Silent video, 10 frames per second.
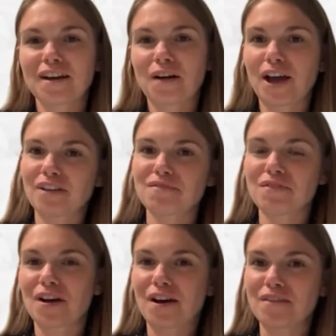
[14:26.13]
kind of
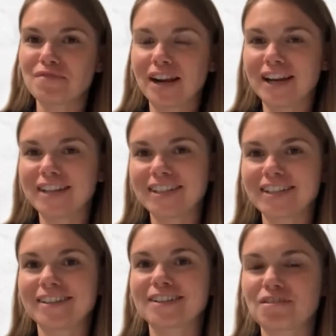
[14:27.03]
unrelated
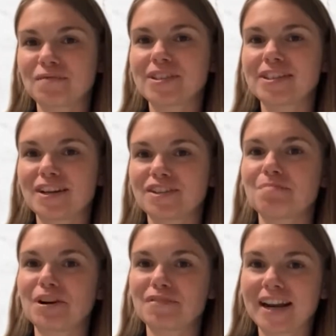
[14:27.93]
to this
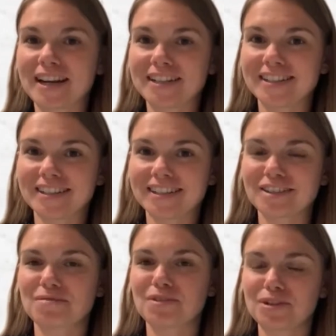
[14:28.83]
conversation but related
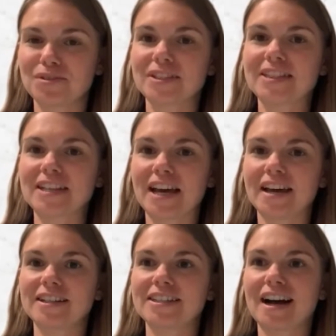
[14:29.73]
to what you just
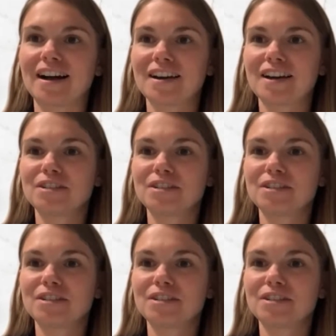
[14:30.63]
said, is that,